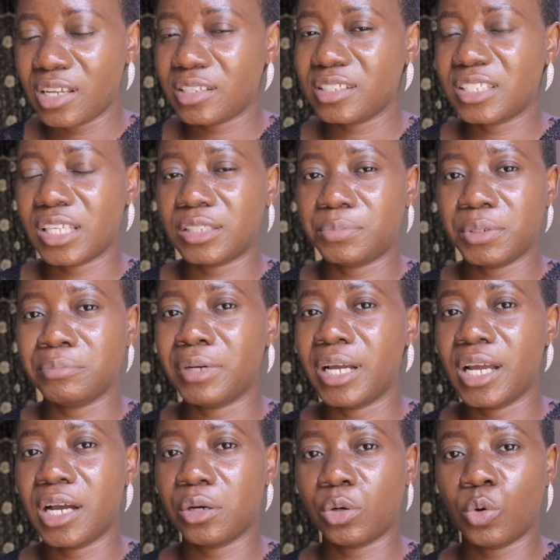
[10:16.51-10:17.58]
This has been my
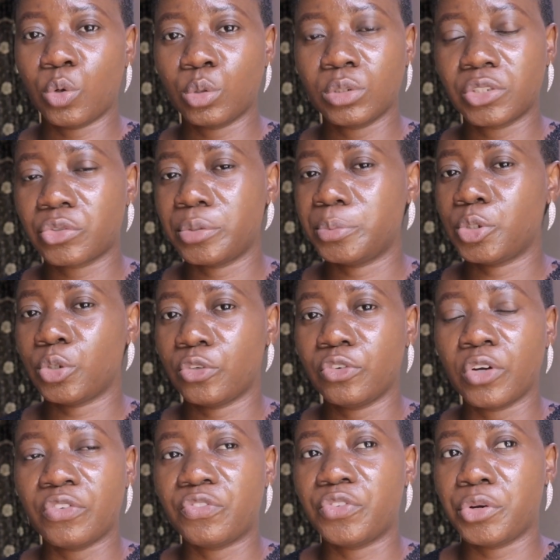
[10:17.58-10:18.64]
anchor scripture
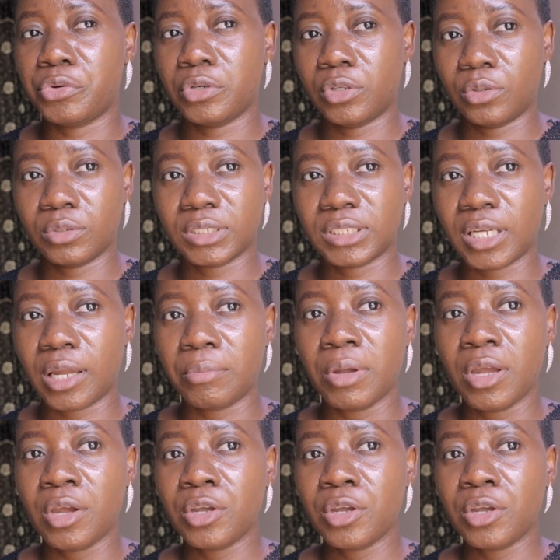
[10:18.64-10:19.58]
for a very long time.